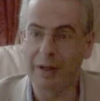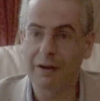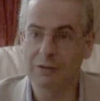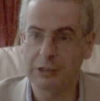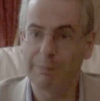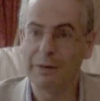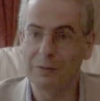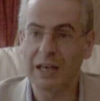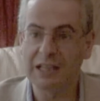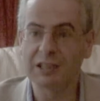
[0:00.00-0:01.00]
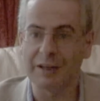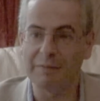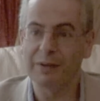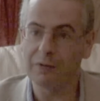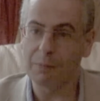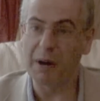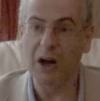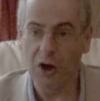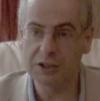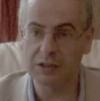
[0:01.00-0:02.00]
They don't spook easily, but there are
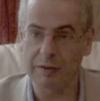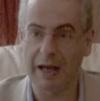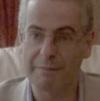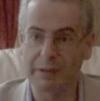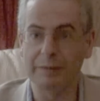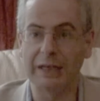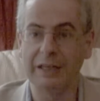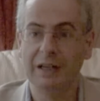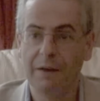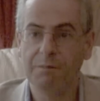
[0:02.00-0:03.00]
parts of that building